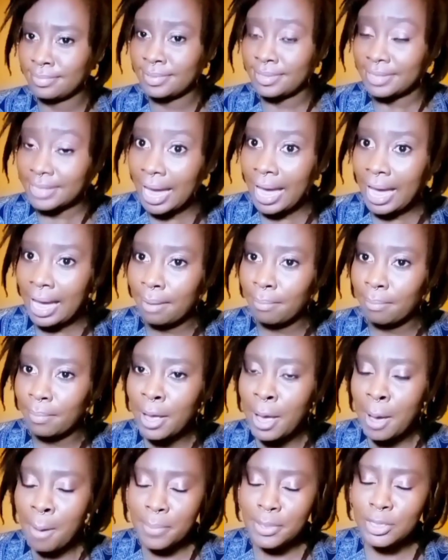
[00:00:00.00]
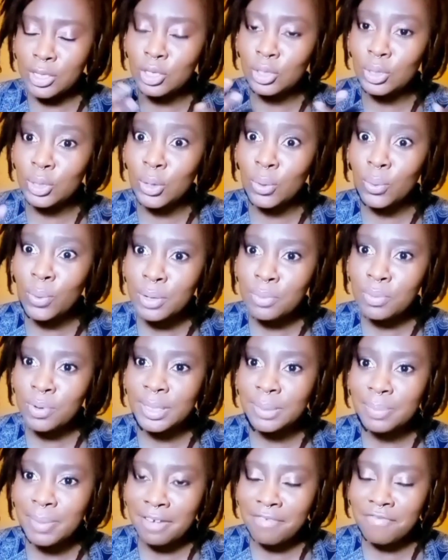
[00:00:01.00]
damn but you know what
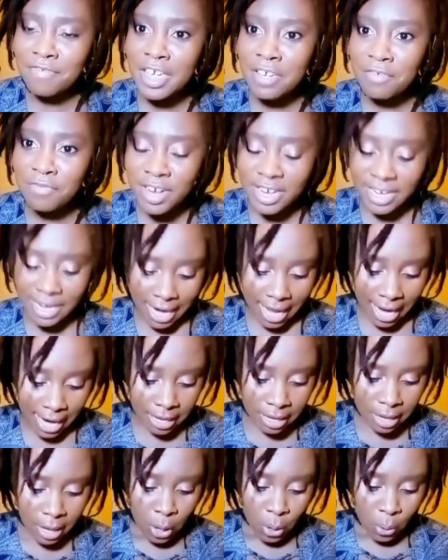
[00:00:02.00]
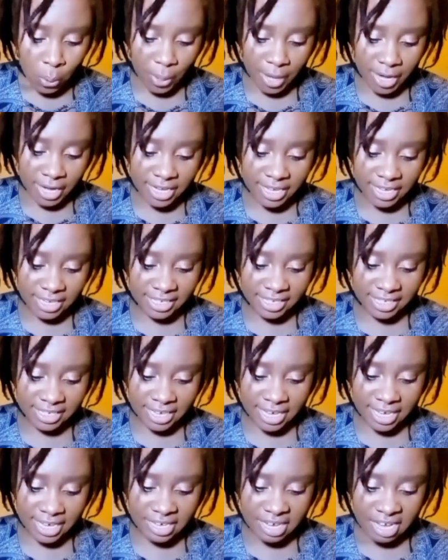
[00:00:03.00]
was my favorite line when he
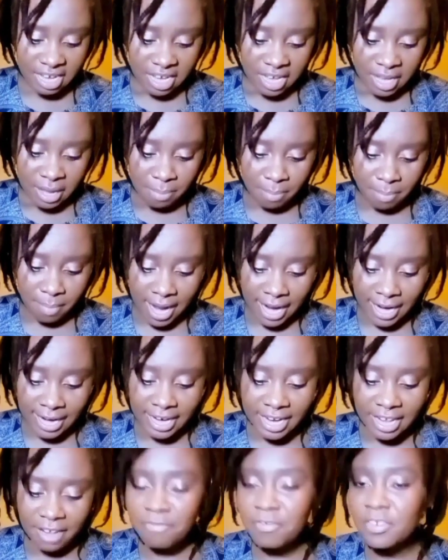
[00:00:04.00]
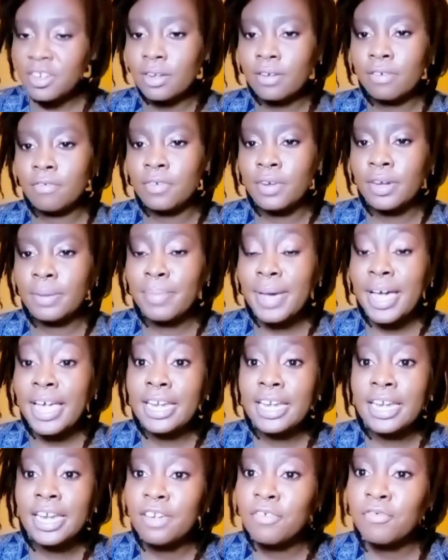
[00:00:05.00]
said my left uh, my
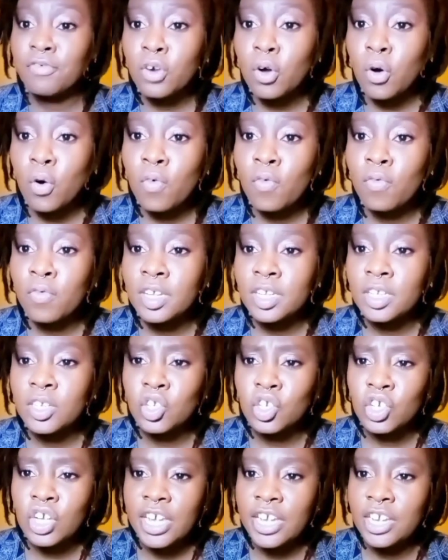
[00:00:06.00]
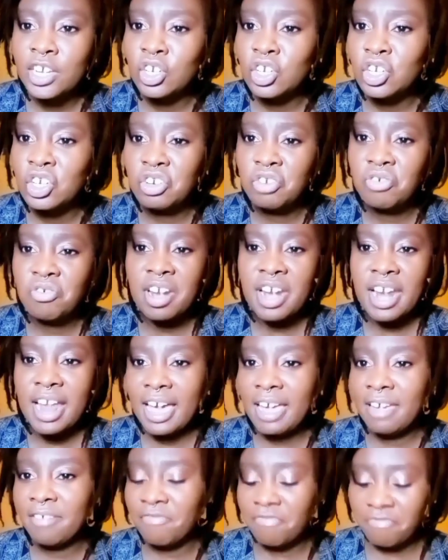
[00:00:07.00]
leftovers changed your
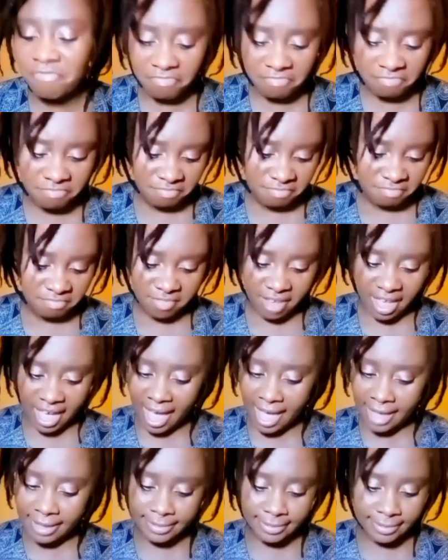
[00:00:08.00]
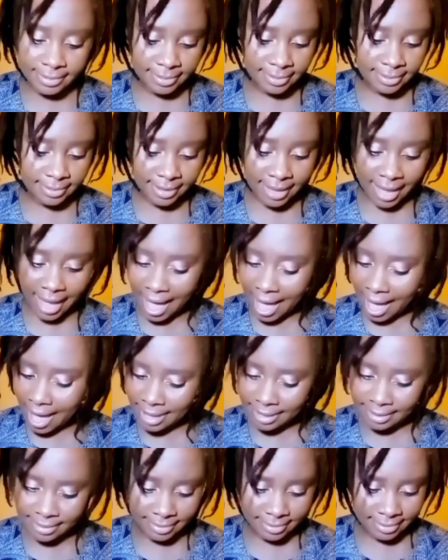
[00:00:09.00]
life guys
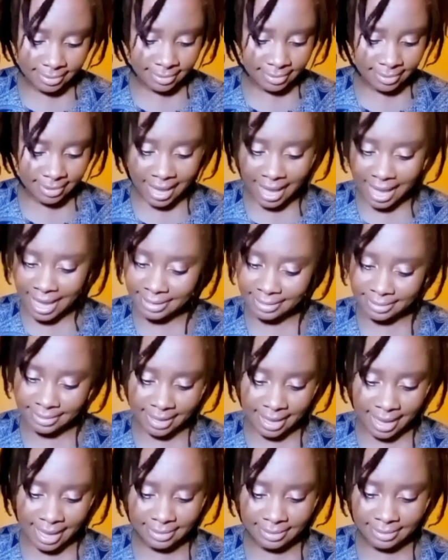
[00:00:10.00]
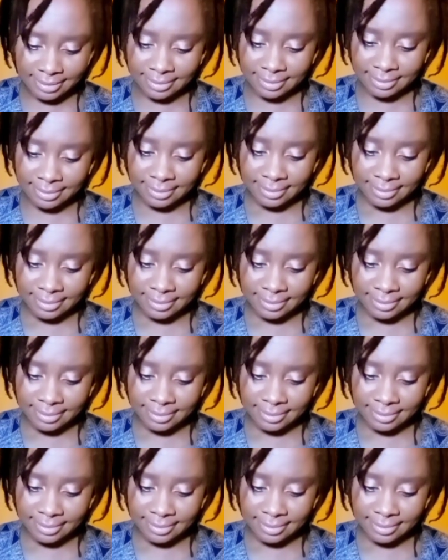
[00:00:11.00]
guys guys guys